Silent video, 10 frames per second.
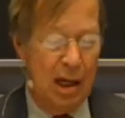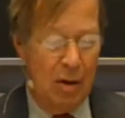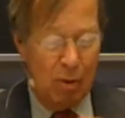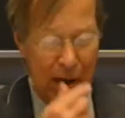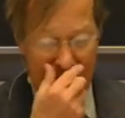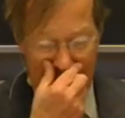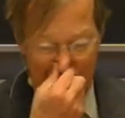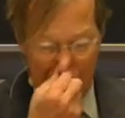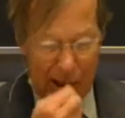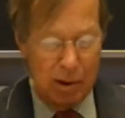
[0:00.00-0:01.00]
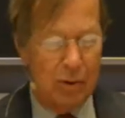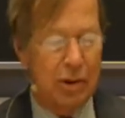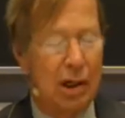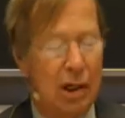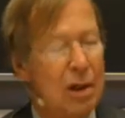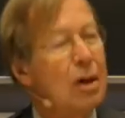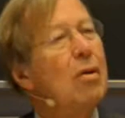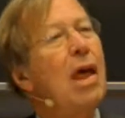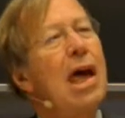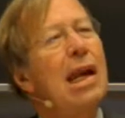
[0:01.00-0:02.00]
what individuals can do.
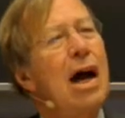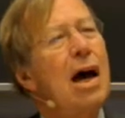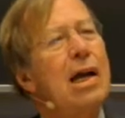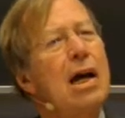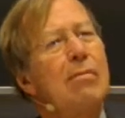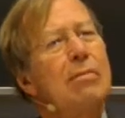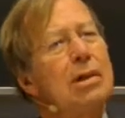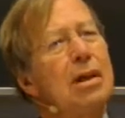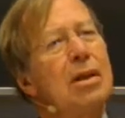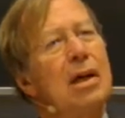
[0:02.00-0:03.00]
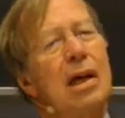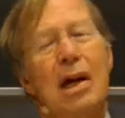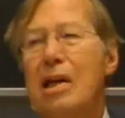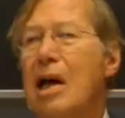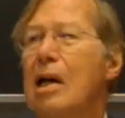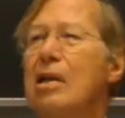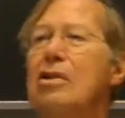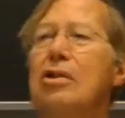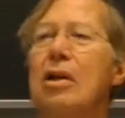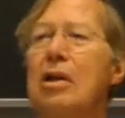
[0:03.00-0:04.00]
Now I come to the
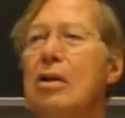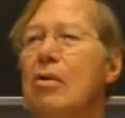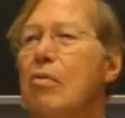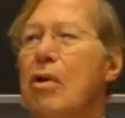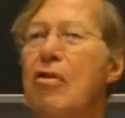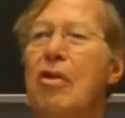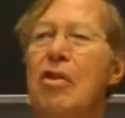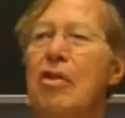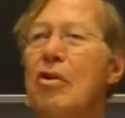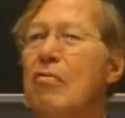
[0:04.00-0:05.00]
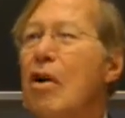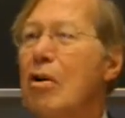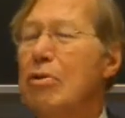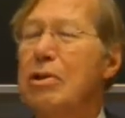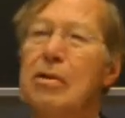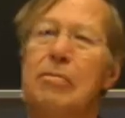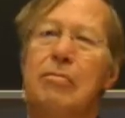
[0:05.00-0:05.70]
analogy with the vote.